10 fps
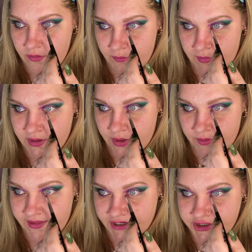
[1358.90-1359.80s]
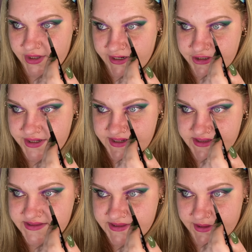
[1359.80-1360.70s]
my lower lash line
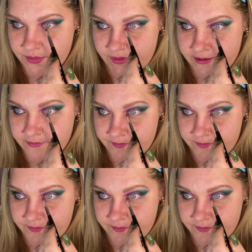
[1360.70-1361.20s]
just a little bit